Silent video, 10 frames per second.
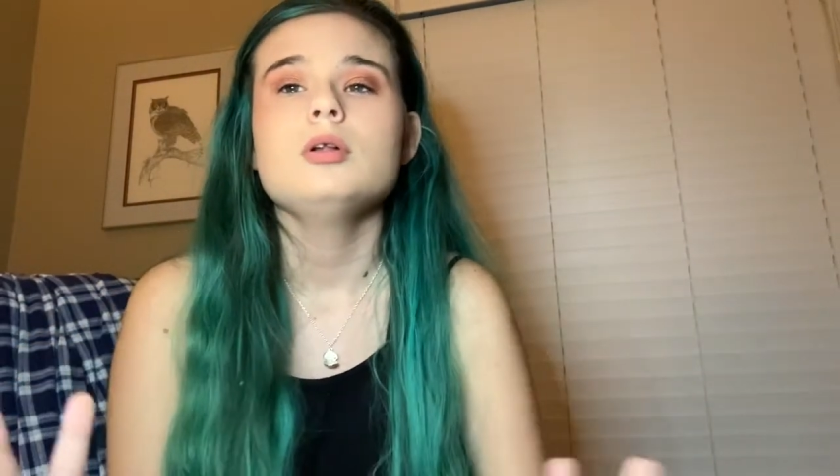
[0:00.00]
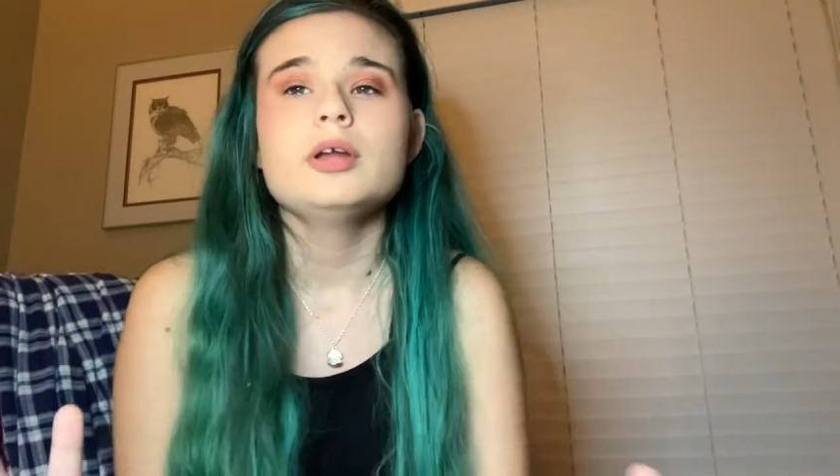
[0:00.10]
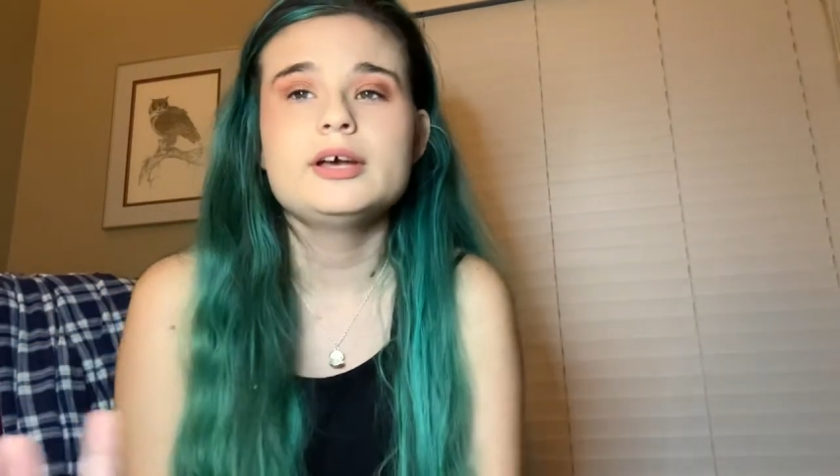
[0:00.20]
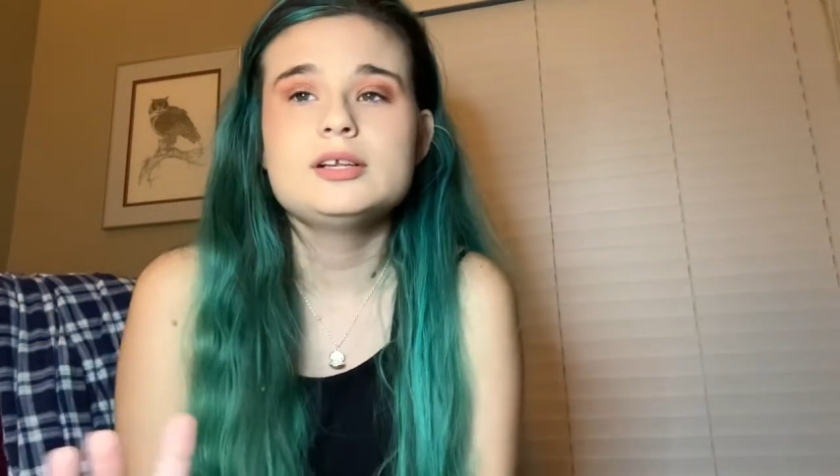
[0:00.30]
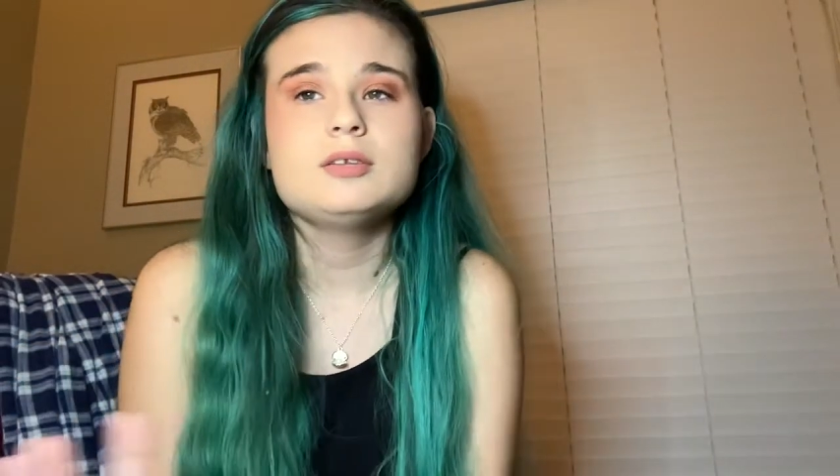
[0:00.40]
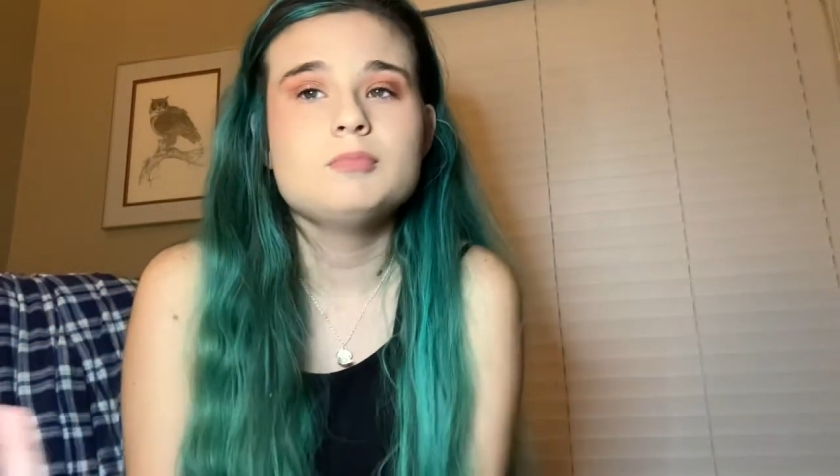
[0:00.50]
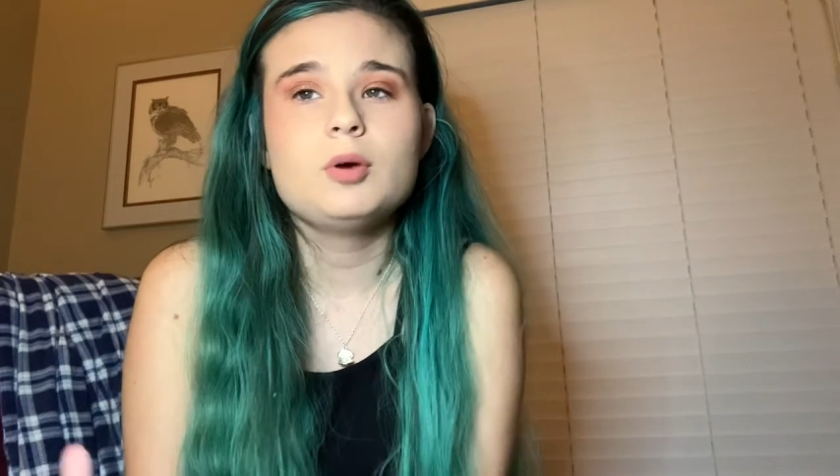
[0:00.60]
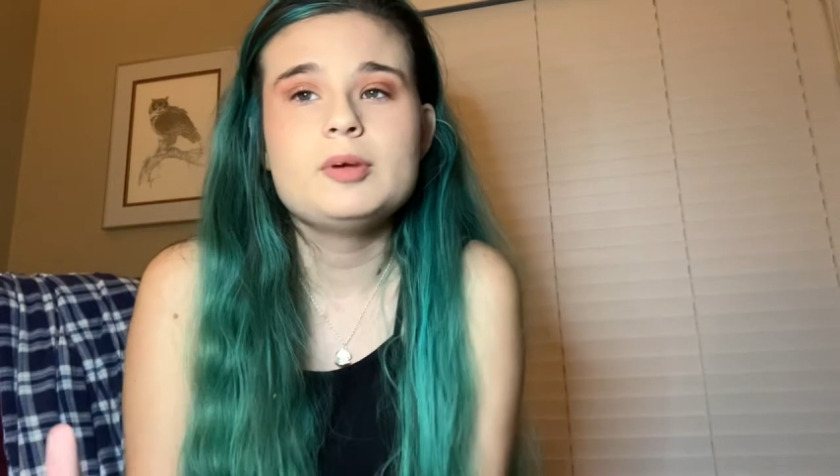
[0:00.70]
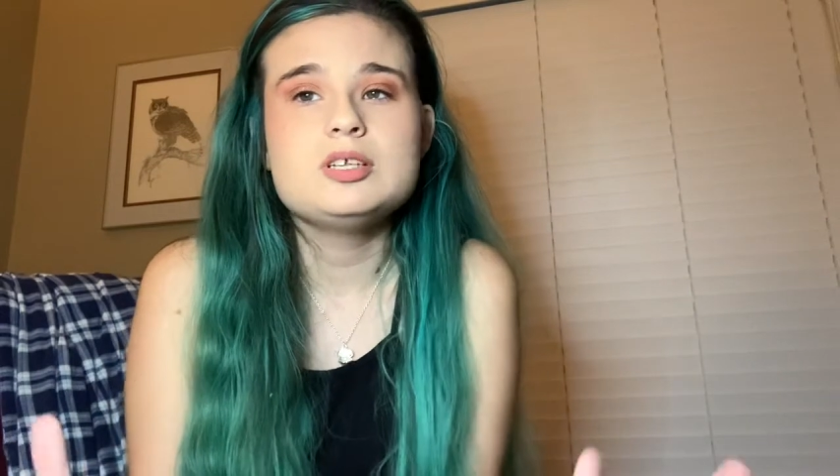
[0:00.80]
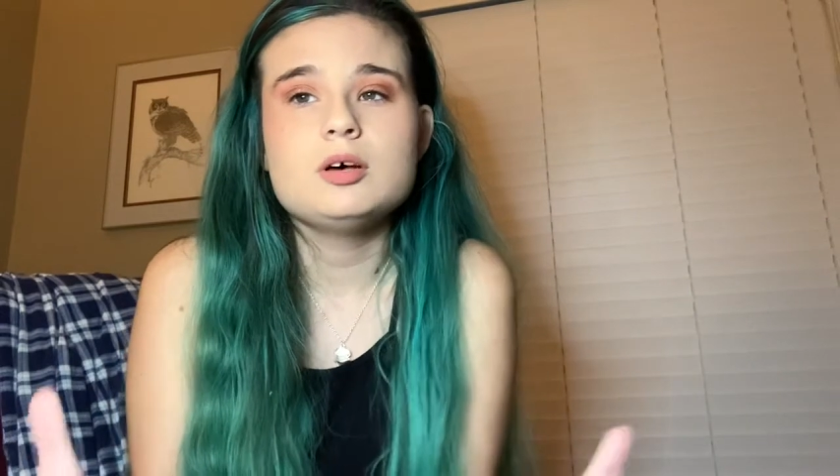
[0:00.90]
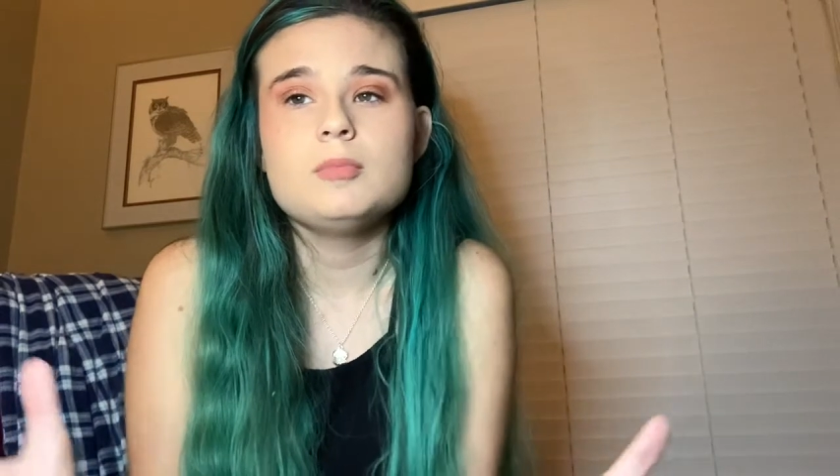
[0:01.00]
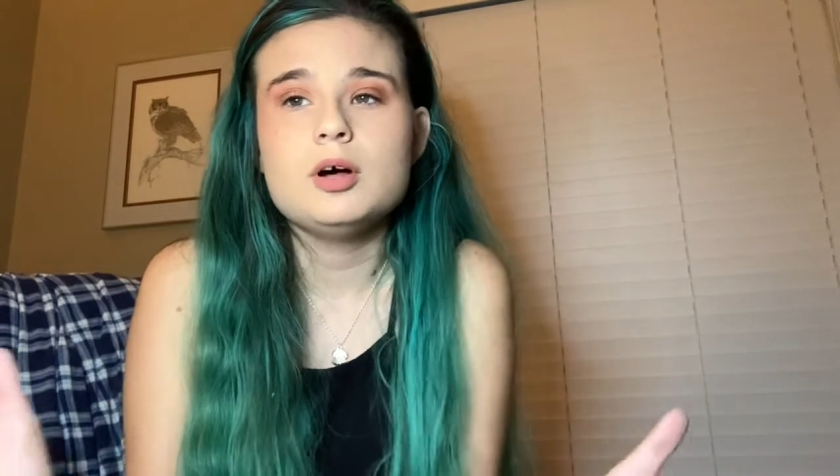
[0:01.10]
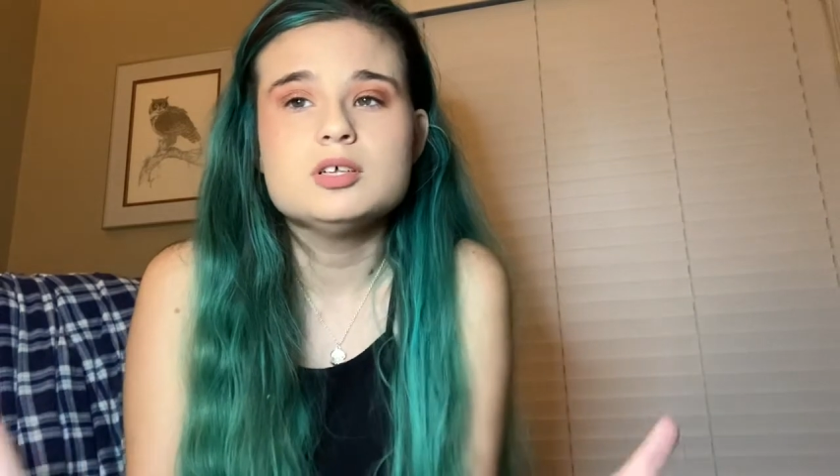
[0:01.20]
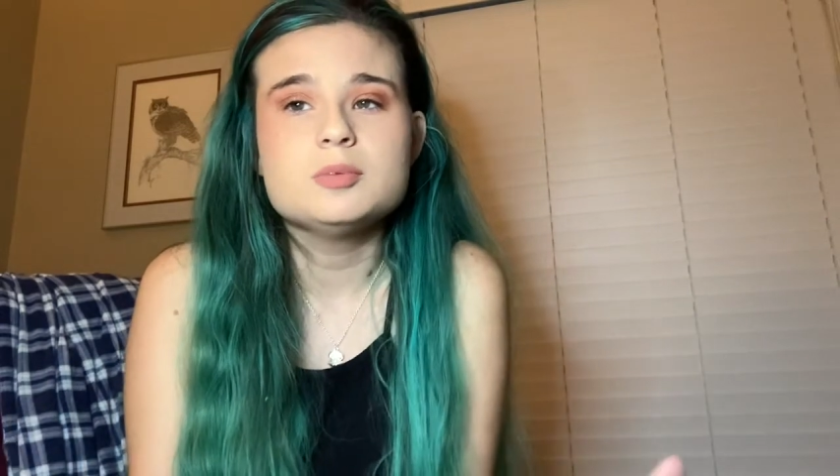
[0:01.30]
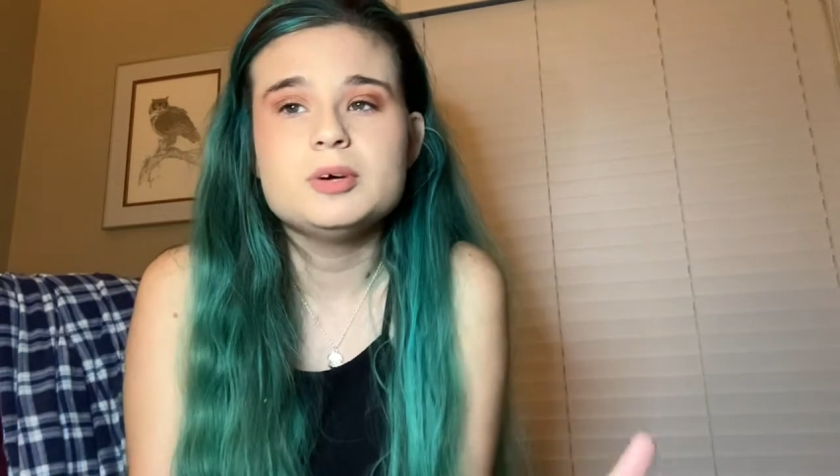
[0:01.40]
like, mermaid tail
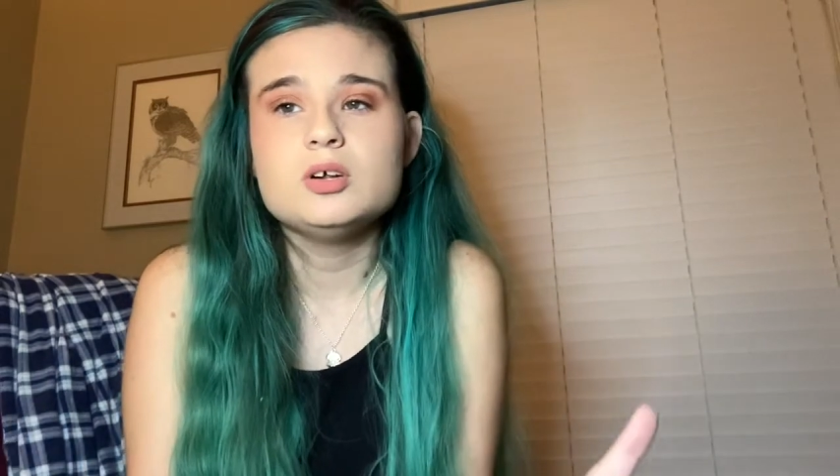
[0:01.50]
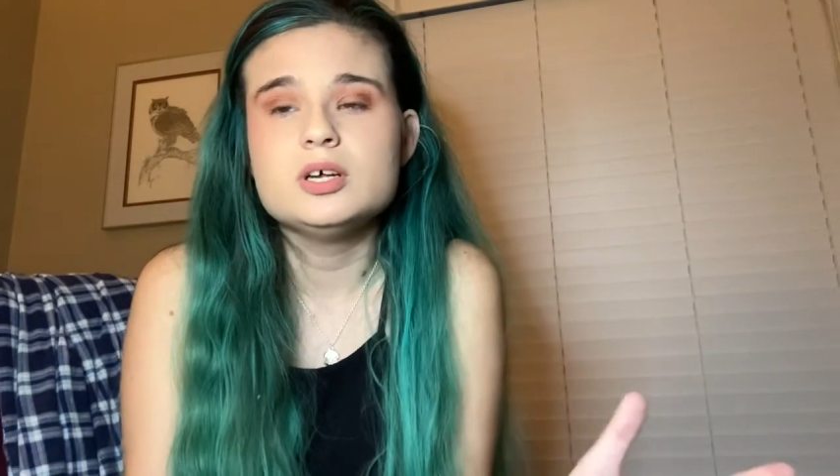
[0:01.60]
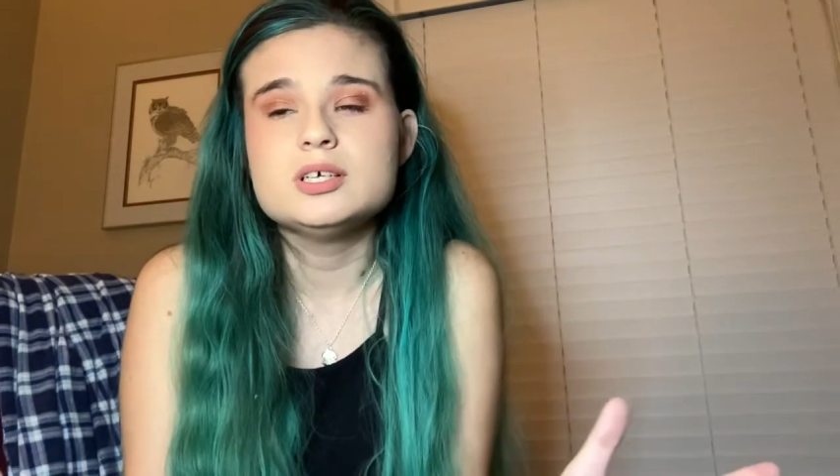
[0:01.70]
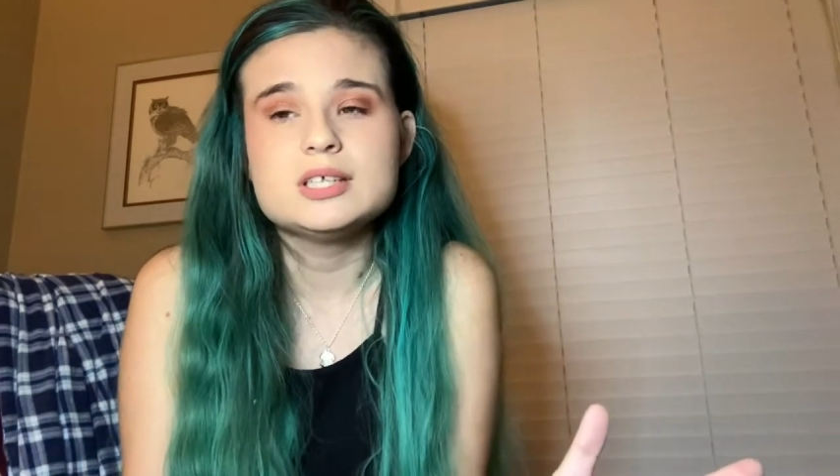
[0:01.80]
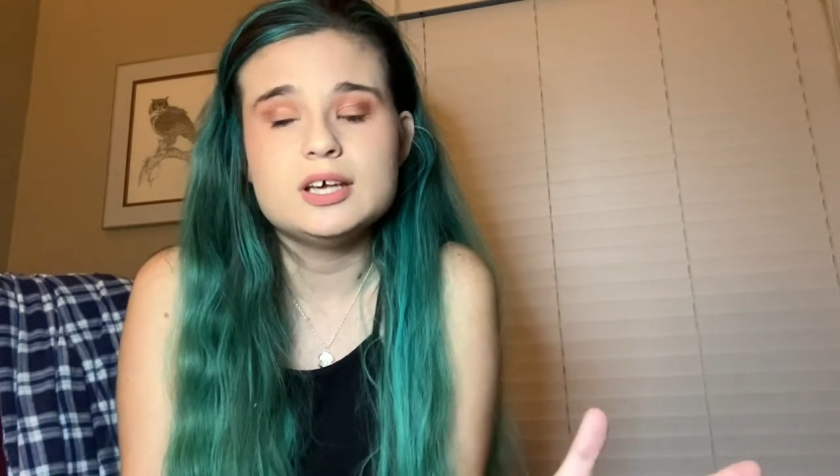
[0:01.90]
possibilities